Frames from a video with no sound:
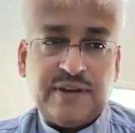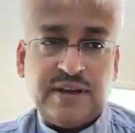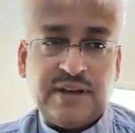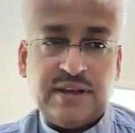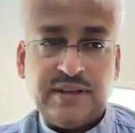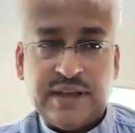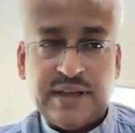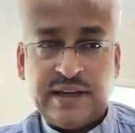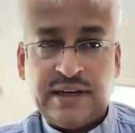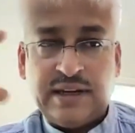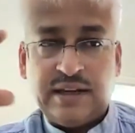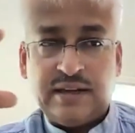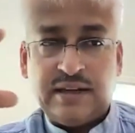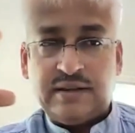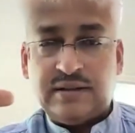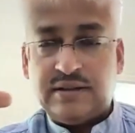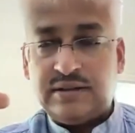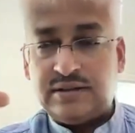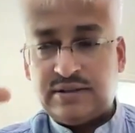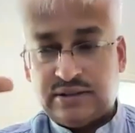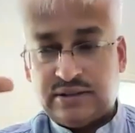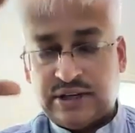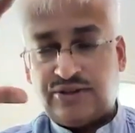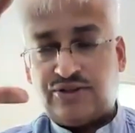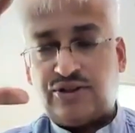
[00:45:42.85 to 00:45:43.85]
and then
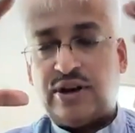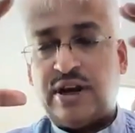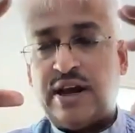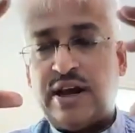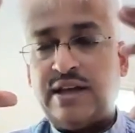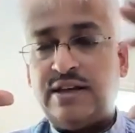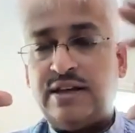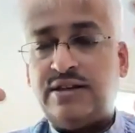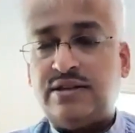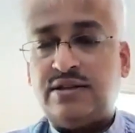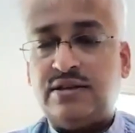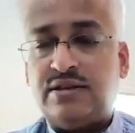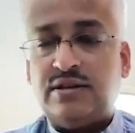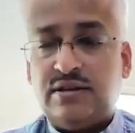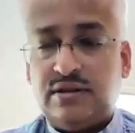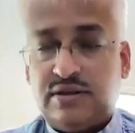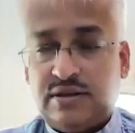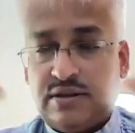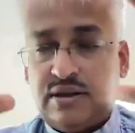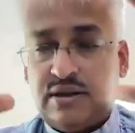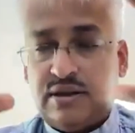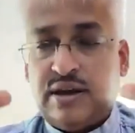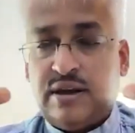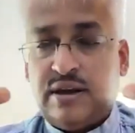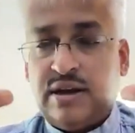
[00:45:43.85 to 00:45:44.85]
centralize
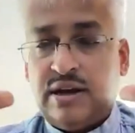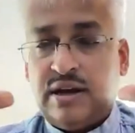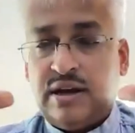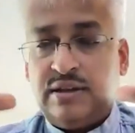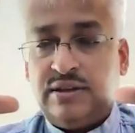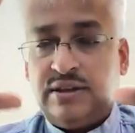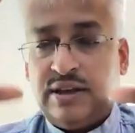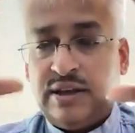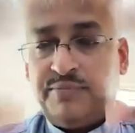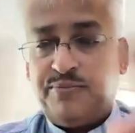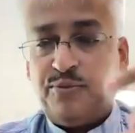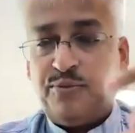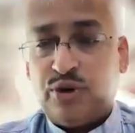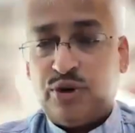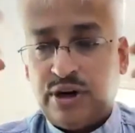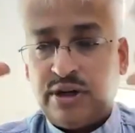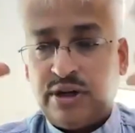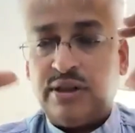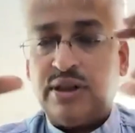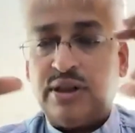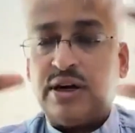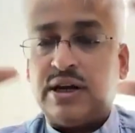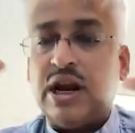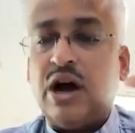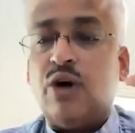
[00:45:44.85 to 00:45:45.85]
and then put it
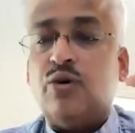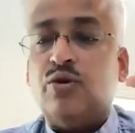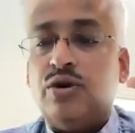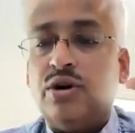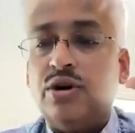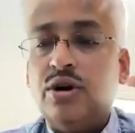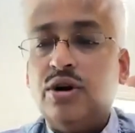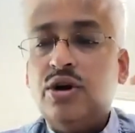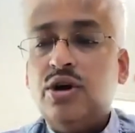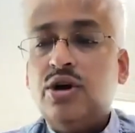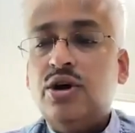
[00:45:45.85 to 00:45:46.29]
in the cloud.